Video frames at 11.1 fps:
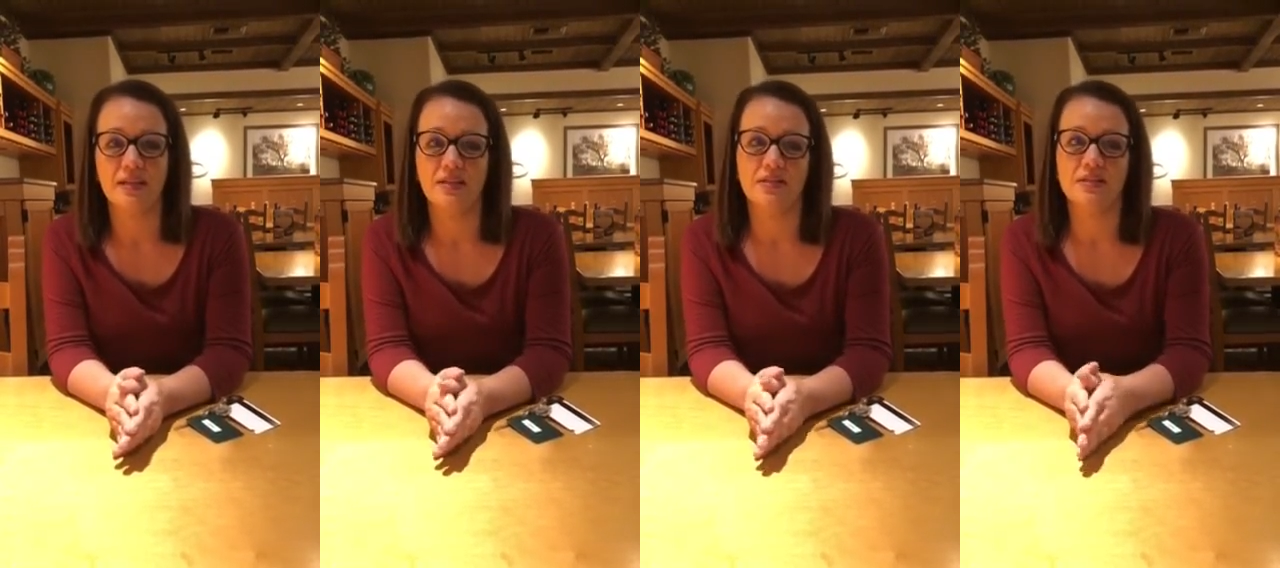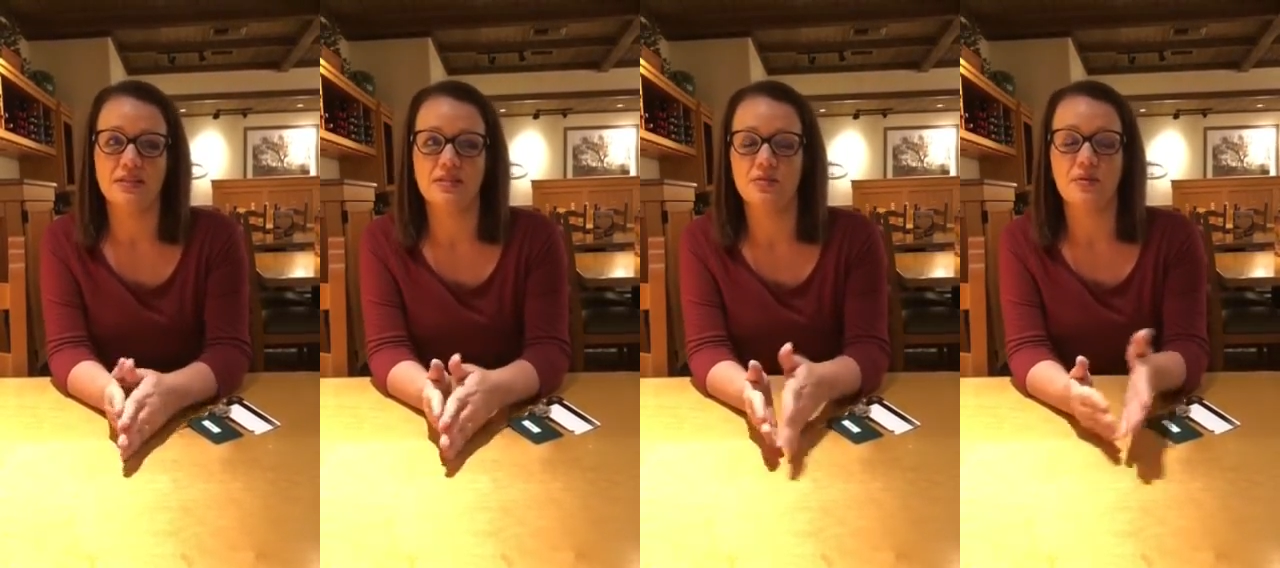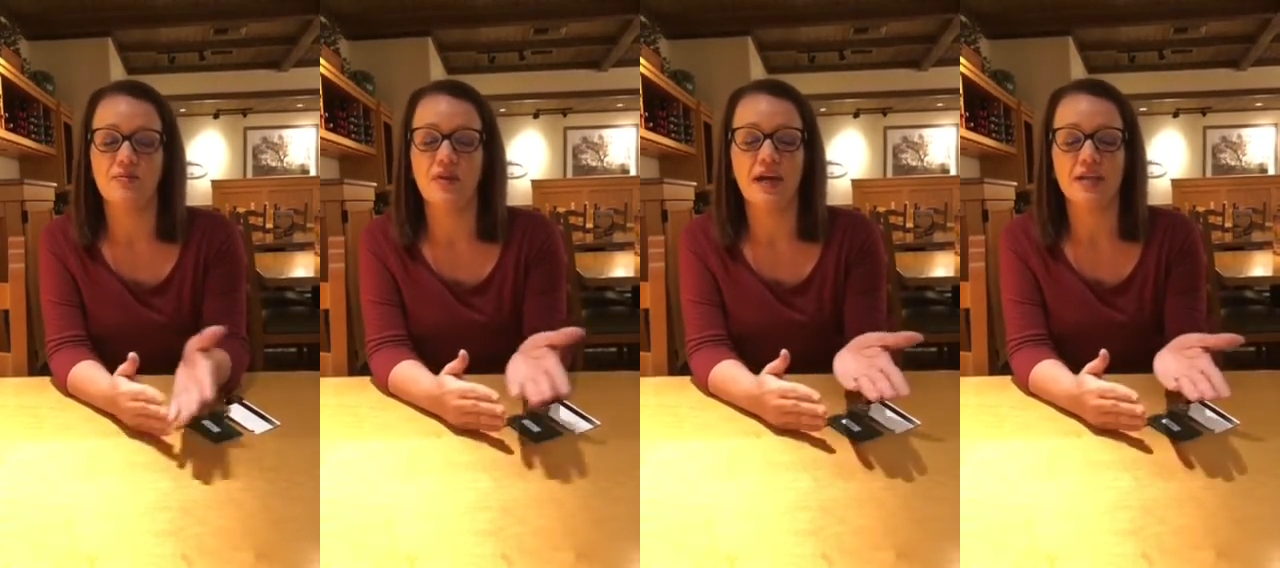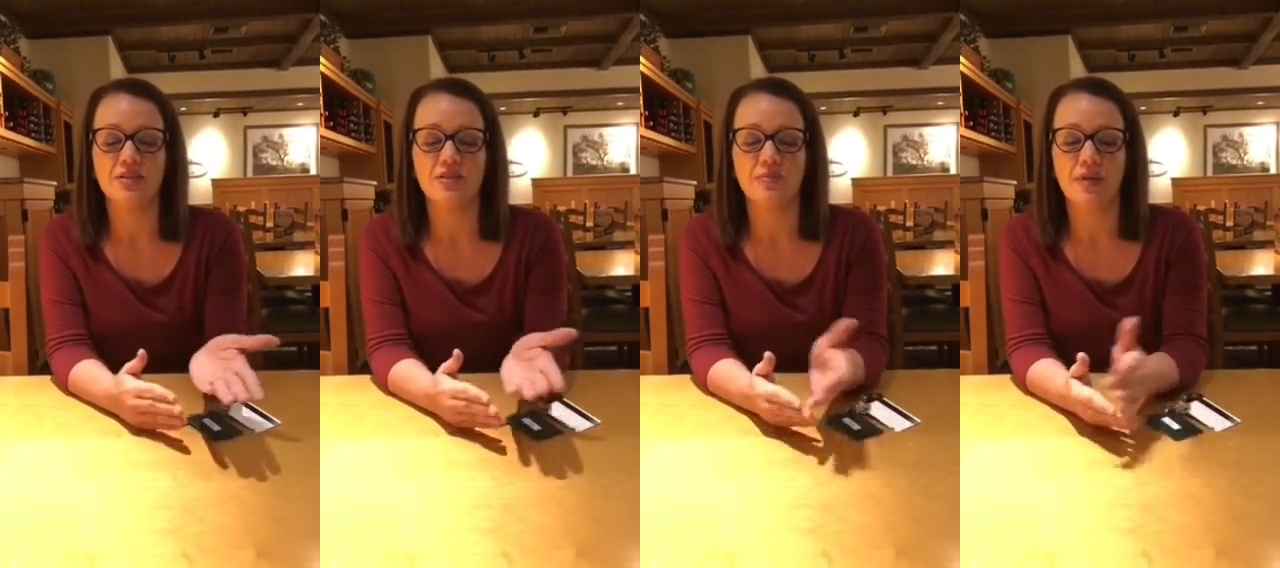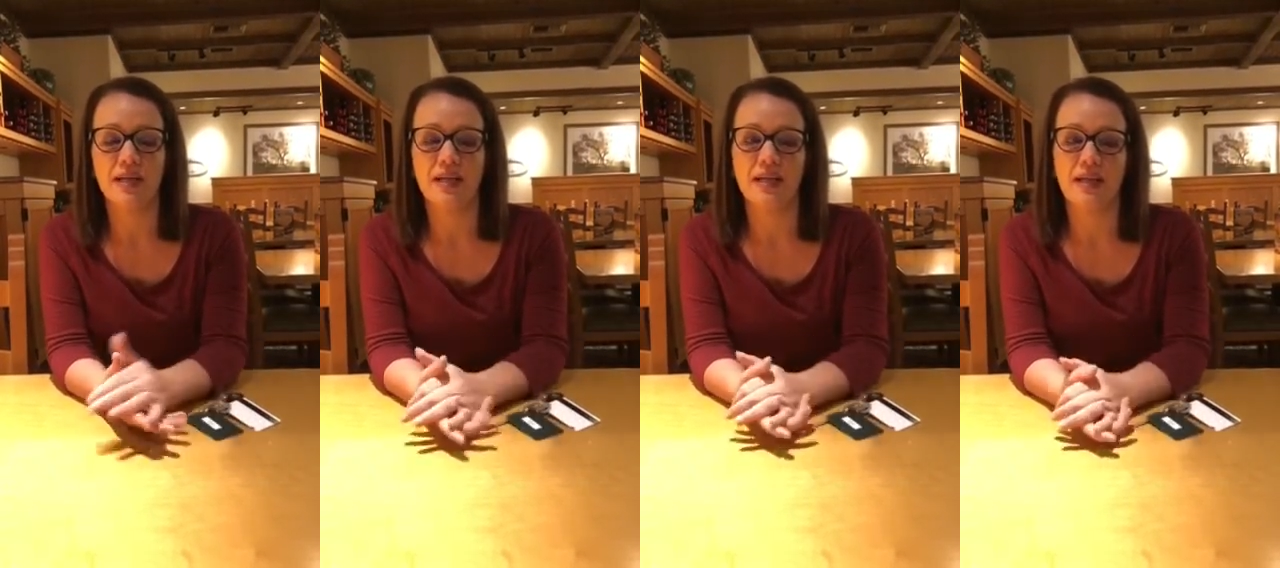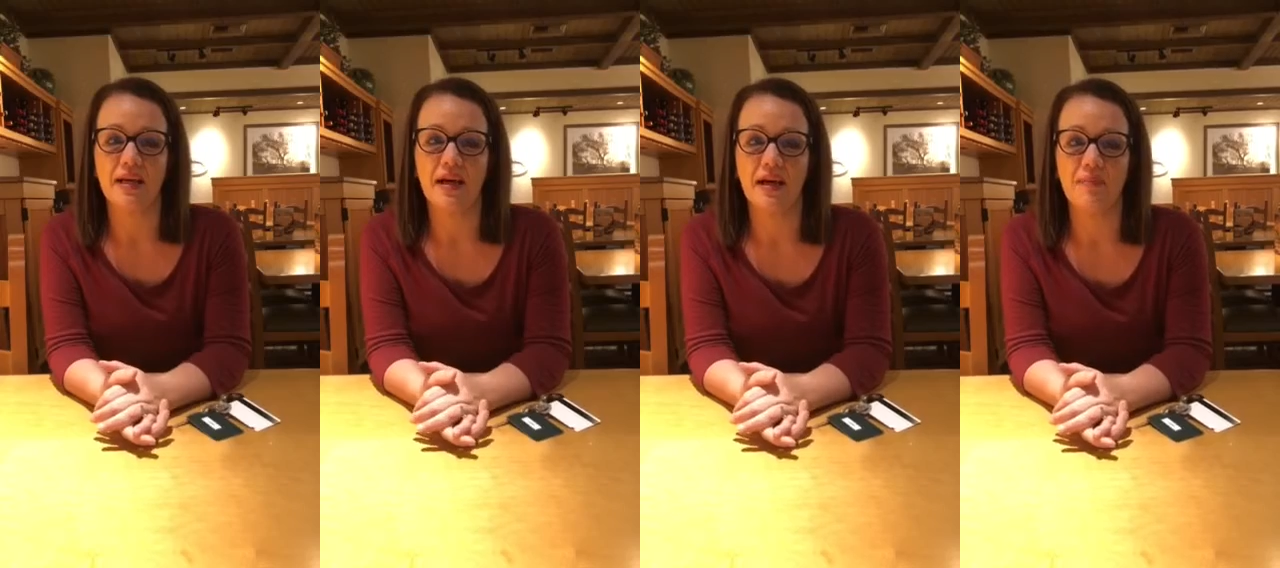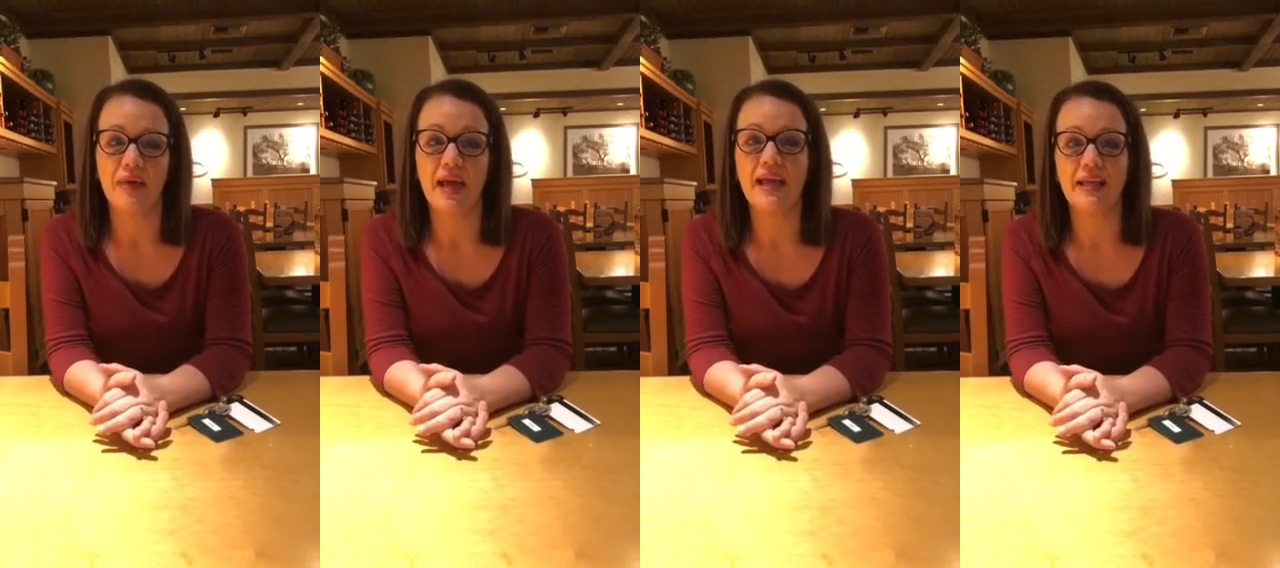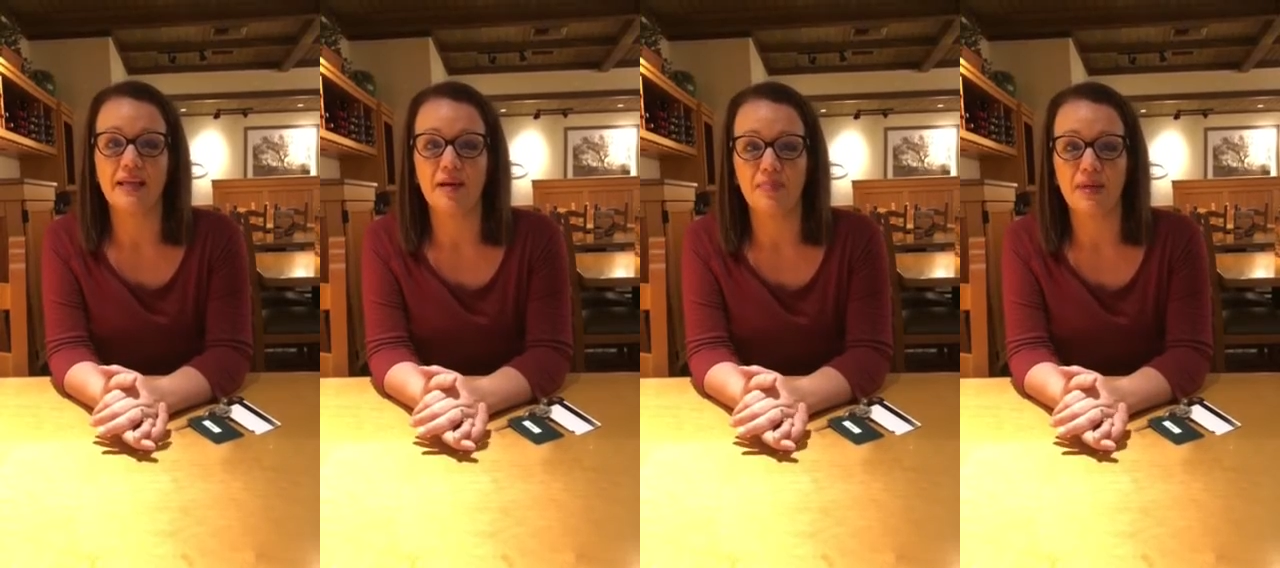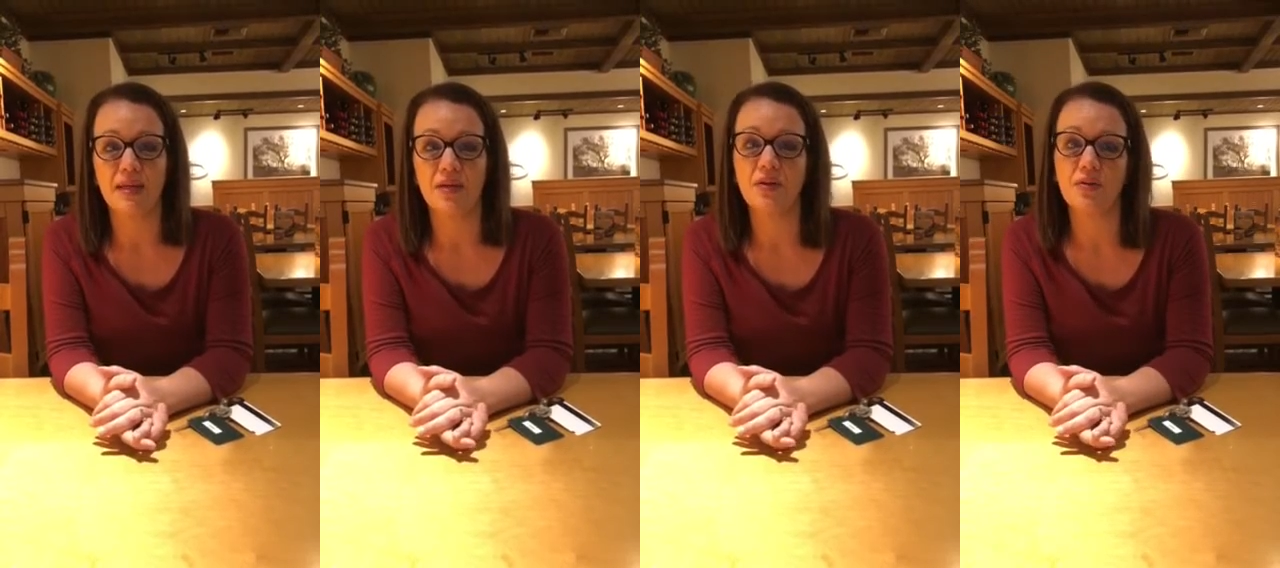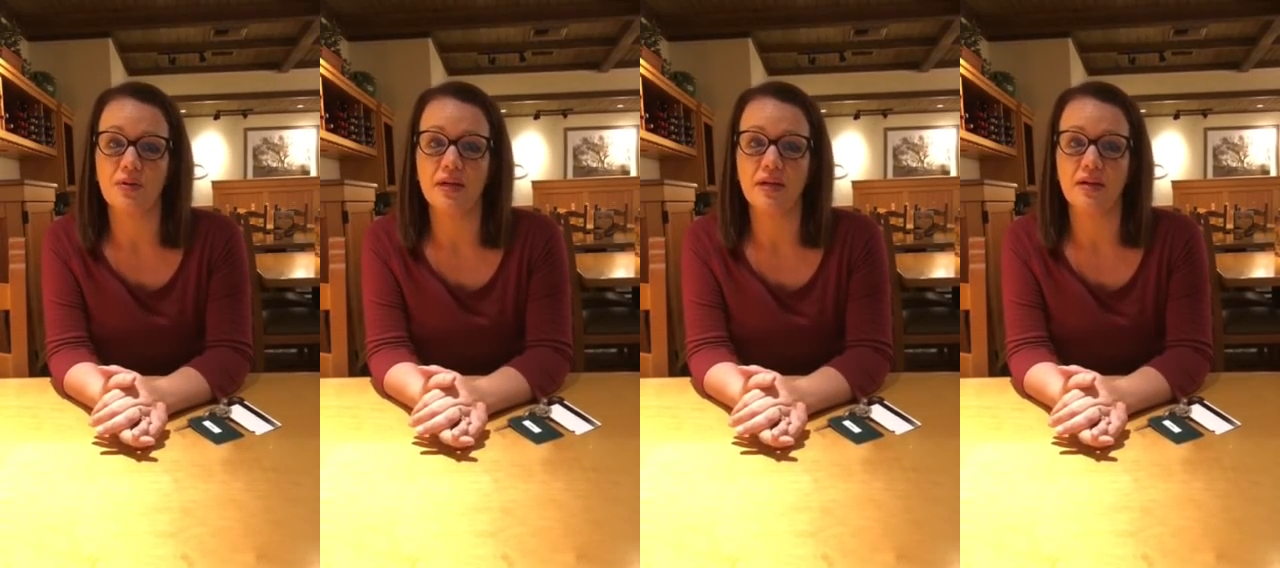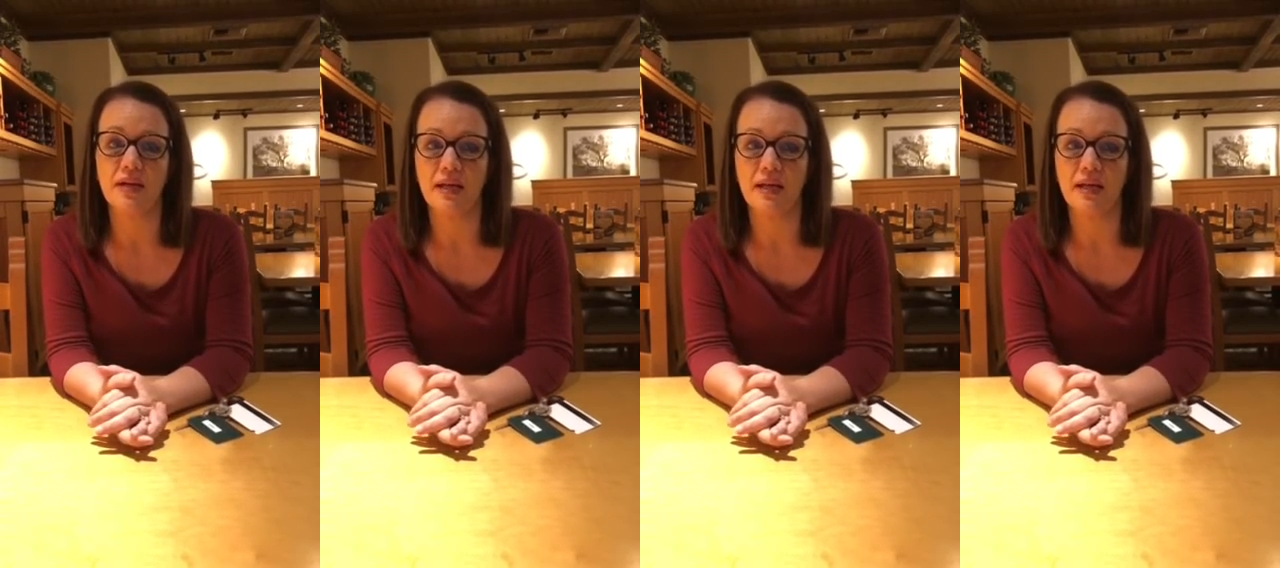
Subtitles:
you're just doing for extra money may end up being a career.